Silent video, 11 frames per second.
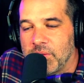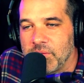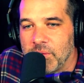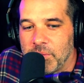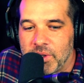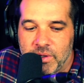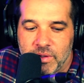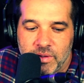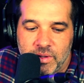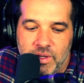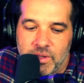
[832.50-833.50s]
from here
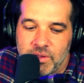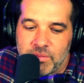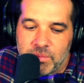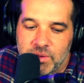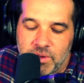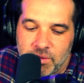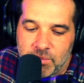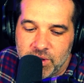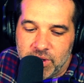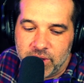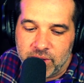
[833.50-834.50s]

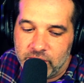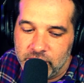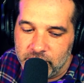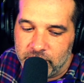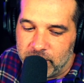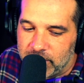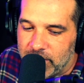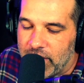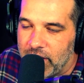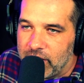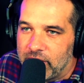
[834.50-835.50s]
playing Mr.
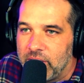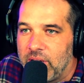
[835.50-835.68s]
Hannon.